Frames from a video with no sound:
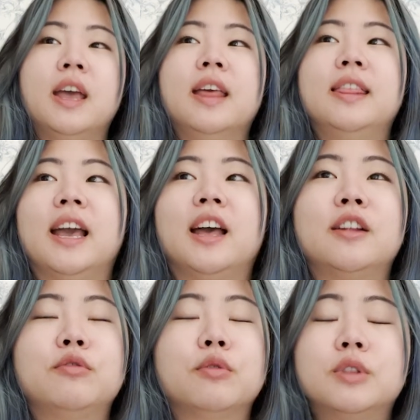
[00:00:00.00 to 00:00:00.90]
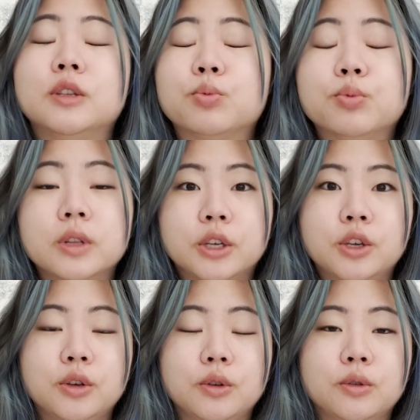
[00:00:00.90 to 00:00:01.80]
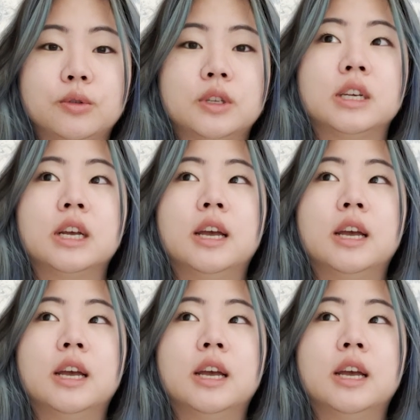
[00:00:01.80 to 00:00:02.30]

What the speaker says: they had this really cute